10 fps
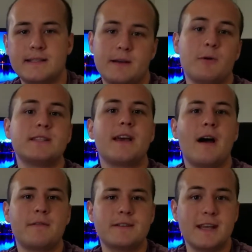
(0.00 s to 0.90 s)
It's like, what's the
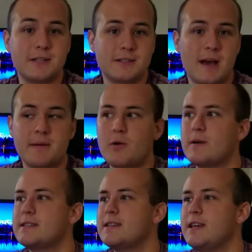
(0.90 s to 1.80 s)
conversation topic?
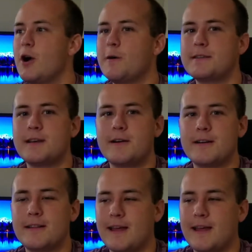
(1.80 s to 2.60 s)
What's the OSR,